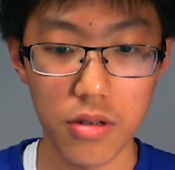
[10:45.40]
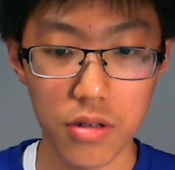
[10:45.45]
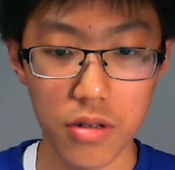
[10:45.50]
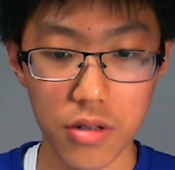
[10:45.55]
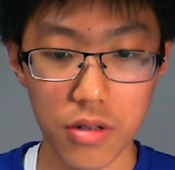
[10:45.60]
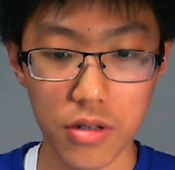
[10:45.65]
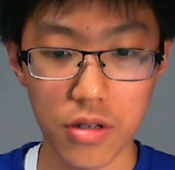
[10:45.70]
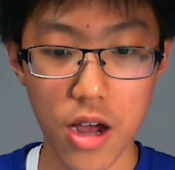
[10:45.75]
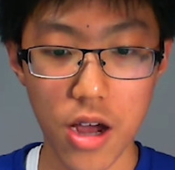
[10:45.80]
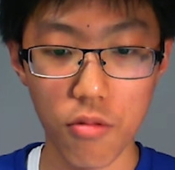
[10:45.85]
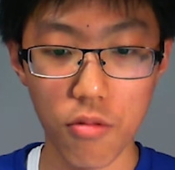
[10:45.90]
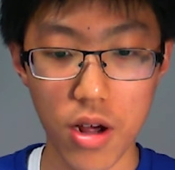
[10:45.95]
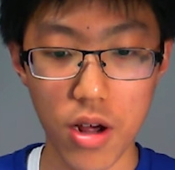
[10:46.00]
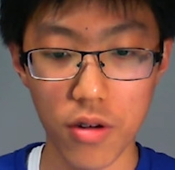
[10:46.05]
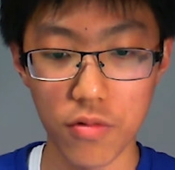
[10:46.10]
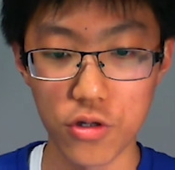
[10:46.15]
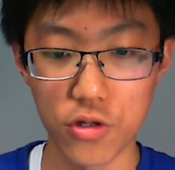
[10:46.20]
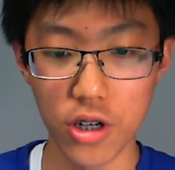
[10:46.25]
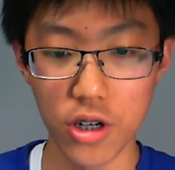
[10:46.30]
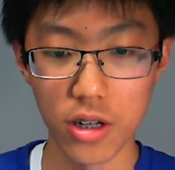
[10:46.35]
Okay, we
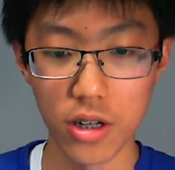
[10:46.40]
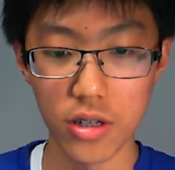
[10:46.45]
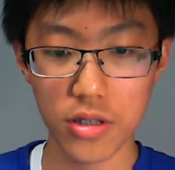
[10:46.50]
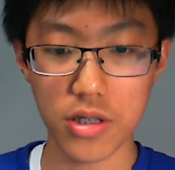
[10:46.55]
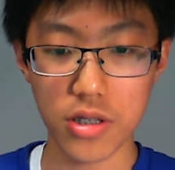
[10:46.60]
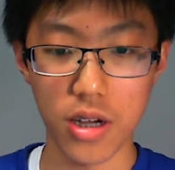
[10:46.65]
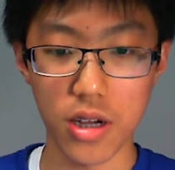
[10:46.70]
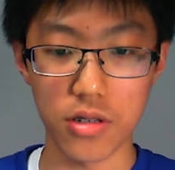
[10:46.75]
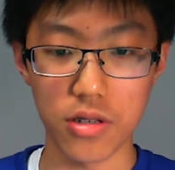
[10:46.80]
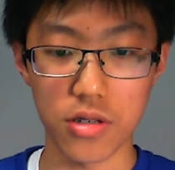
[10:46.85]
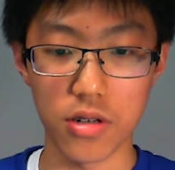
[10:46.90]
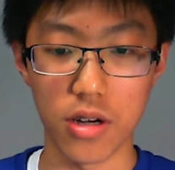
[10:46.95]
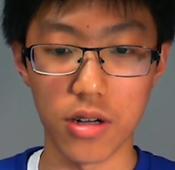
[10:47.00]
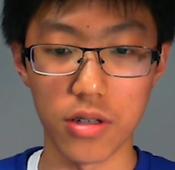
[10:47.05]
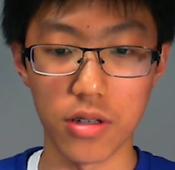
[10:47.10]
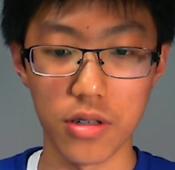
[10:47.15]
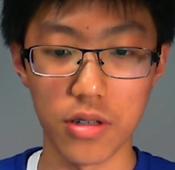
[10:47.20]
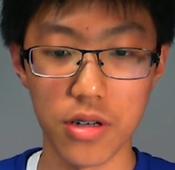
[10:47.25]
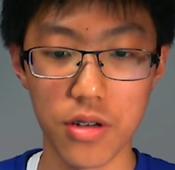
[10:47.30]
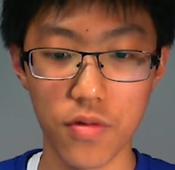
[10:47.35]
have Jellicent on
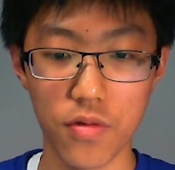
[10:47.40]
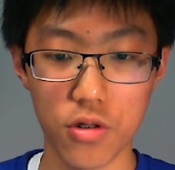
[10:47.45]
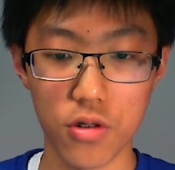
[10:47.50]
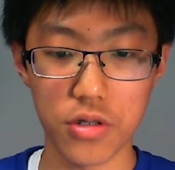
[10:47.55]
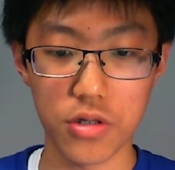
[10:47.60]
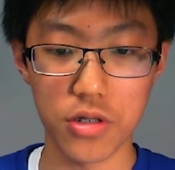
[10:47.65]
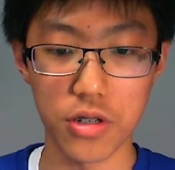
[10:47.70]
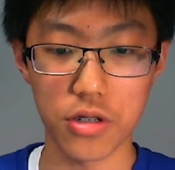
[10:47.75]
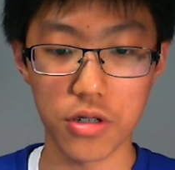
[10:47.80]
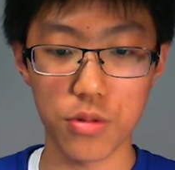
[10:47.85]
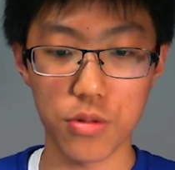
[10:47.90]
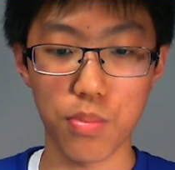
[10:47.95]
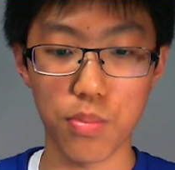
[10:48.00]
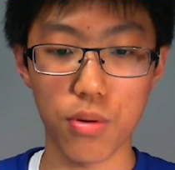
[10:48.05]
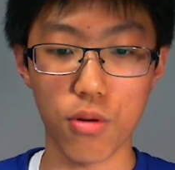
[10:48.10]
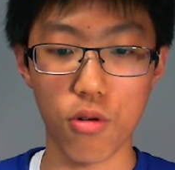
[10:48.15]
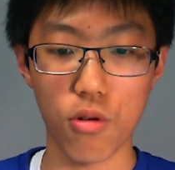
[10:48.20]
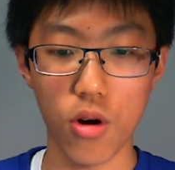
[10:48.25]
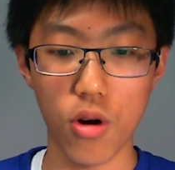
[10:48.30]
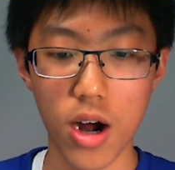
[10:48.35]
the lead versus
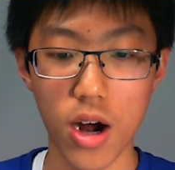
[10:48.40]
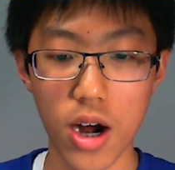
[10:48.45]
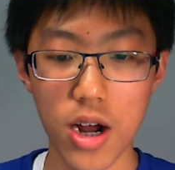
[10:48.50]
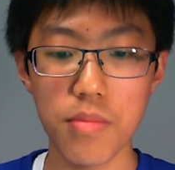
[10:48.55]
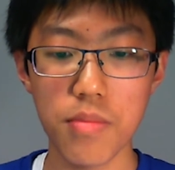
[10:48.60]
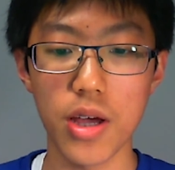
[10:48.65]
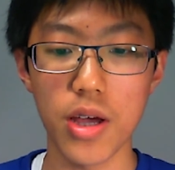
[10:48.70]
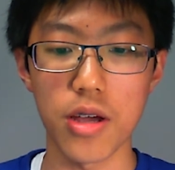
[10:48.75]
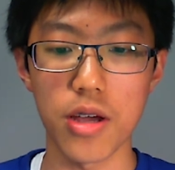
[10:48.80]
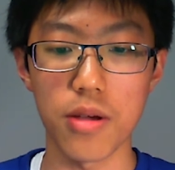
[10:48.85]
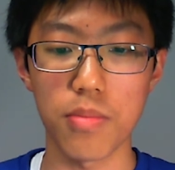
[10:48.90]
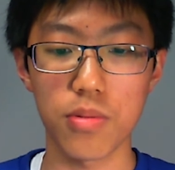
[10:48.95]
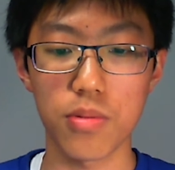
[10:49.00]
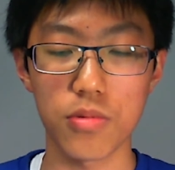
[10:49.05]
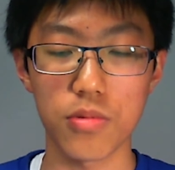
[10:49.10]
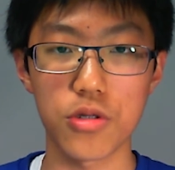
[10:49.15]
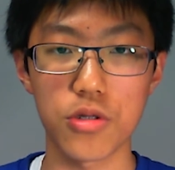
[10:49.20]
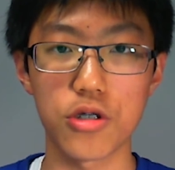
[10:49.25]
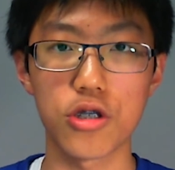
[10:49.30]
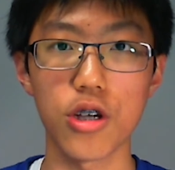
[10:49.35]
Primeape.
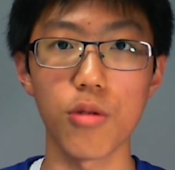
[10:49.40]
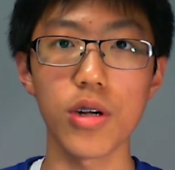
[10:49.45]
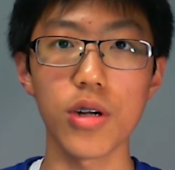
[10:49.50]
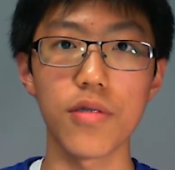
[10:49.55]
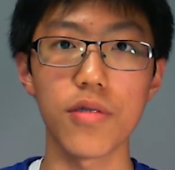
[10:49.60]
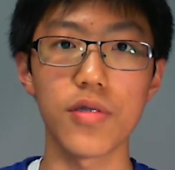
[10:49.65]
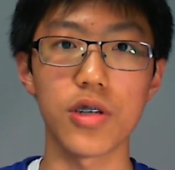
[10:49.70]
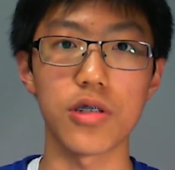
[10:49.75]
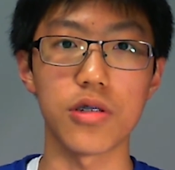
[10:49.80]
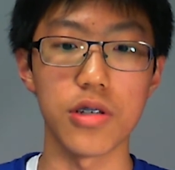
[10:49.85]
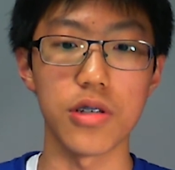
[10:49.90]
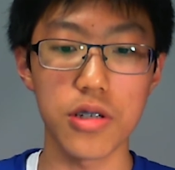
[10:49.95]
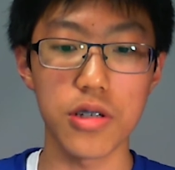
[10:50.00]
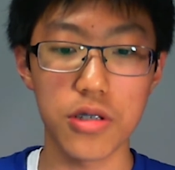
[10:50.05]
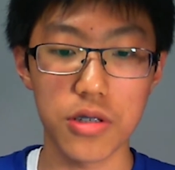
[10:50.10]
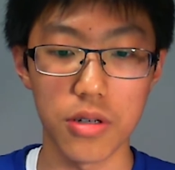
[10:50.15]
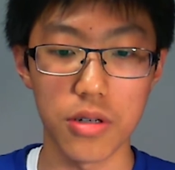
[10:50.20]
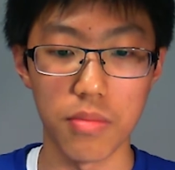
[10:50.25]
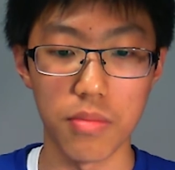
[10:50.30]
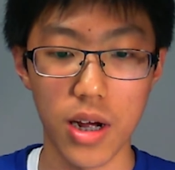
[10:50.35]
Somewhat of a
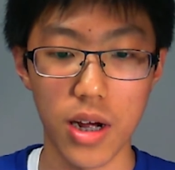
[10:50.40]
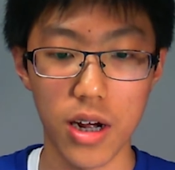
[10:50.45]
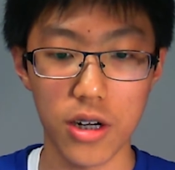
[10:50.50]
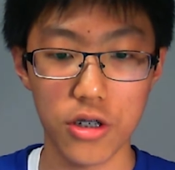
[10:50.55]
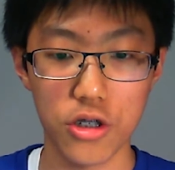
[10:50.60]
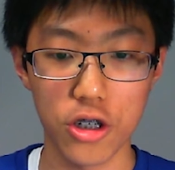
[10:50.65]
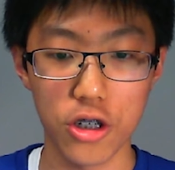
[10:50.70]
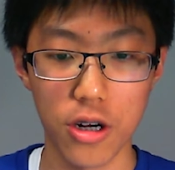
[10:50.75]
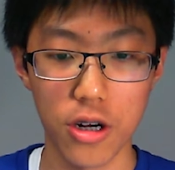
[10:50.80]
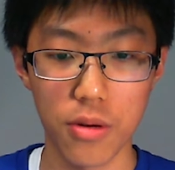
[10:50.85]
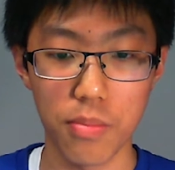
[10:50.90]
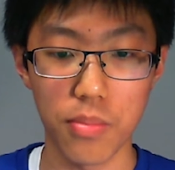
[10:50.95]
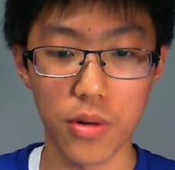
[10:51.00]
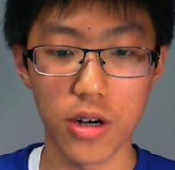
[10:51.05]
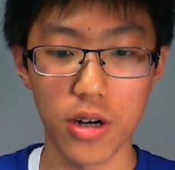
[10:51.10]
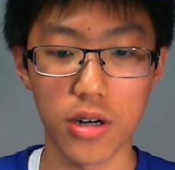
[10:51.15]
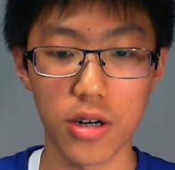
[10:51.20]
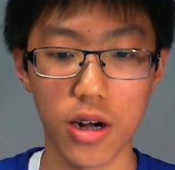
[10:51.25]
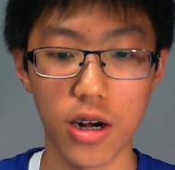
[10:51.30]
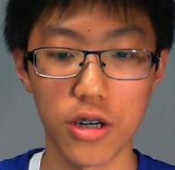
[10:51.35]
decent matchup,
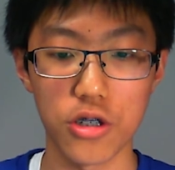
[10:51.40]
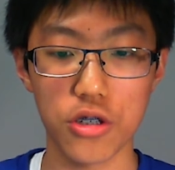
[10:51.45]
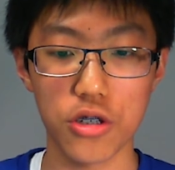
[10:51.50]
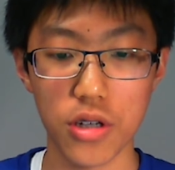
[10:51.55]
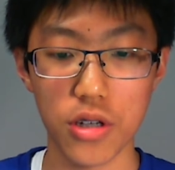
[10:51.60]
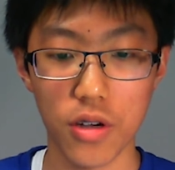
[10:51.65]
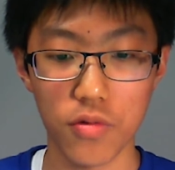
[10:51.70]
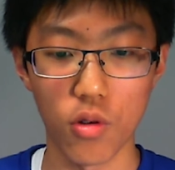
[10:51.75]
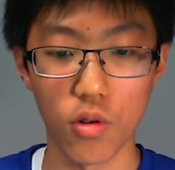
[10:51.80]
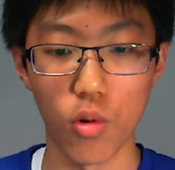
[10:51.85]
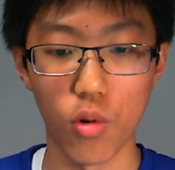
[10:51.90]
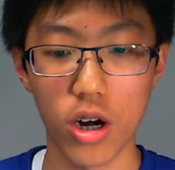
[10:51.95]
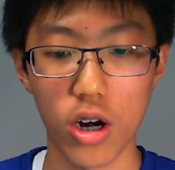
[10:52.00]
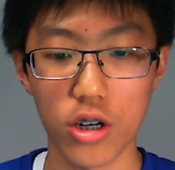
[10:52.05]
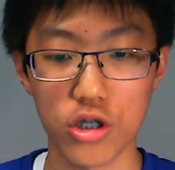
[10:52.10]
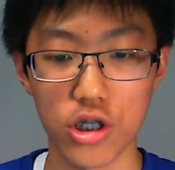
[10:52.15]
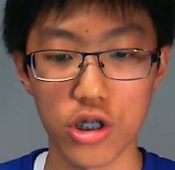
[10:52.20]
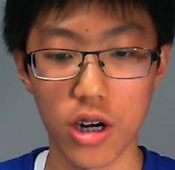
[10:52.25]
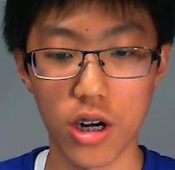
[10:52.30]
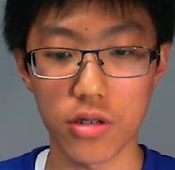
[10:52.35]
but I just have to
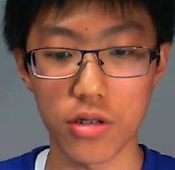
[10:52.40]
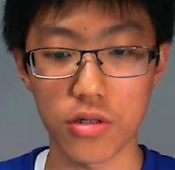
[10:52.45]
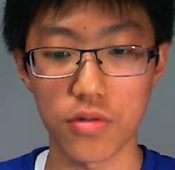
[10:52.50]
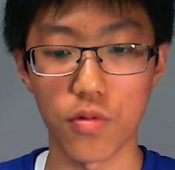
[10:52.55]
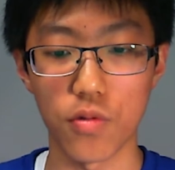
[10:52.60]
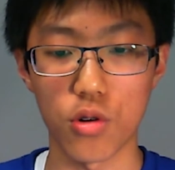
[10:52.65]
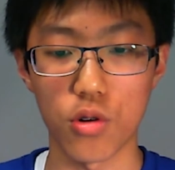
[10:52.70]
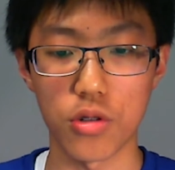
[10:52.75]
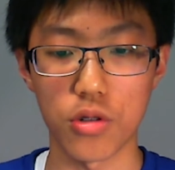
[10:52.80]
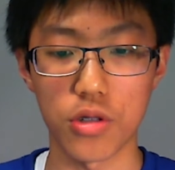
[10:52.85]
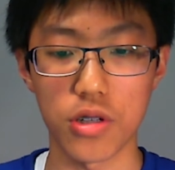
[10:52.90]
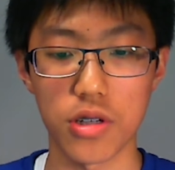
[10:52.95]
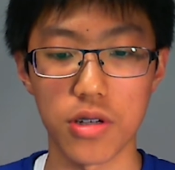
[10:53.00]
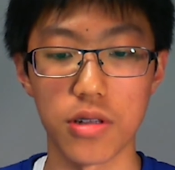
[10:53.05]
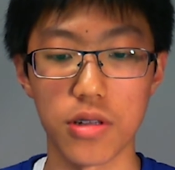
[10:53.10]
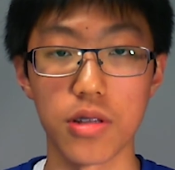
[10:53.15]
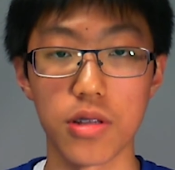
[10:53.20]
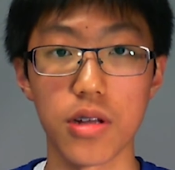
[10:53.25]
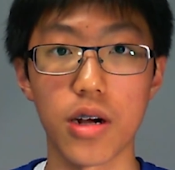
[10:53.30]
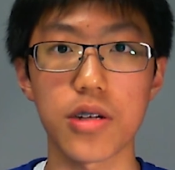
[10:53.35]
watch out for the
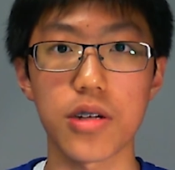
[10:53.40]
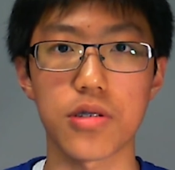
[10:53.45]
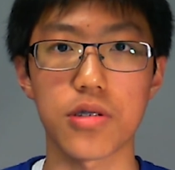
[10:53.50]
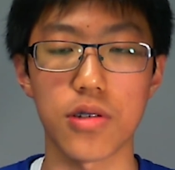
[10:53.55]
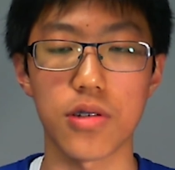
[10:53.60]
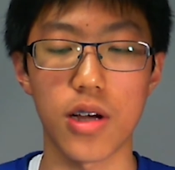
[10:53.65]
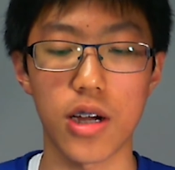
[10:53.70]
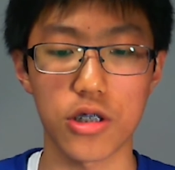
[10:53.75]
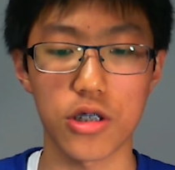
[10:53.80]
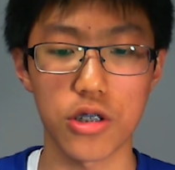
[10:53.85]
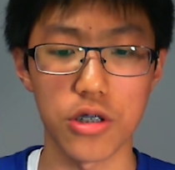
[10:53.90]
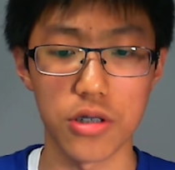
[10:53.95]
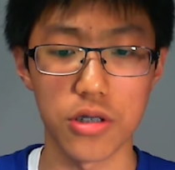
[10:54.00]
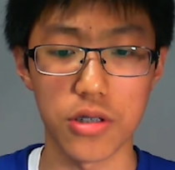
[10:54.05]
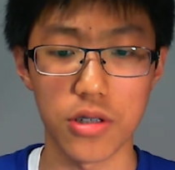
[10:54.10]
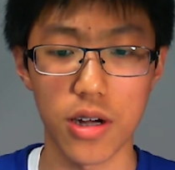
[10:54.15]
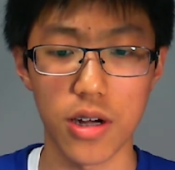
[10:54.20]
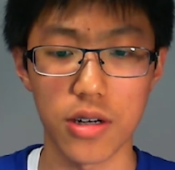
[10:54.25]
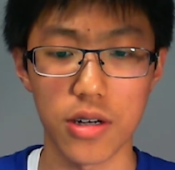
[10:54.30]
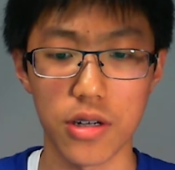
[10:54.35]
Night Slashes
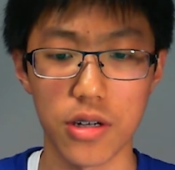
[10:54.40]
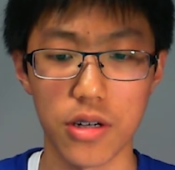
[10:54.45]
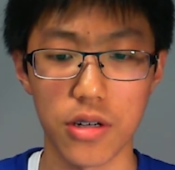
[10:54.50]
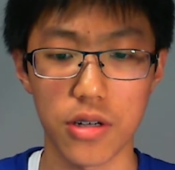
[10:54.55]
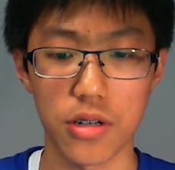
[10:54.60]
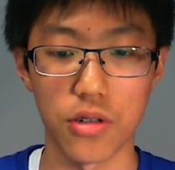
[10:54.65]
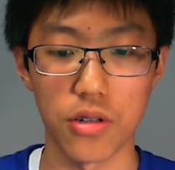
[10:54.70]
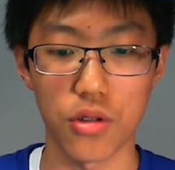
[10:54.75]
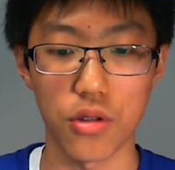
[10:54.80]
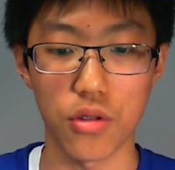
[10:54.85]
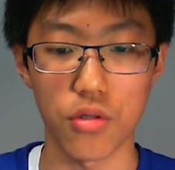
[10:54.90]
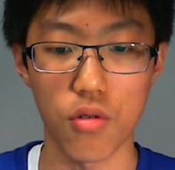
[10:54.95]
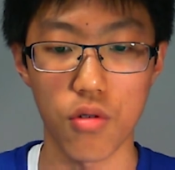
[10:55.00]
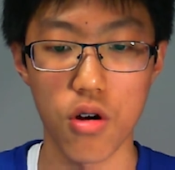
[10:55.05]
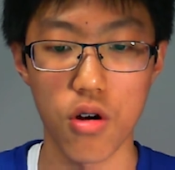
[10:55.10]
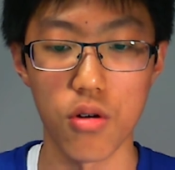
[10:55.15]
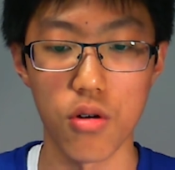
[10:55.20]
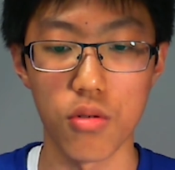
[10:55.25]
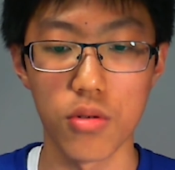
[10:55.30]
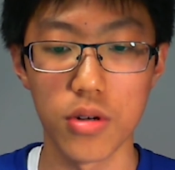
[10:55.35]
that it can throw.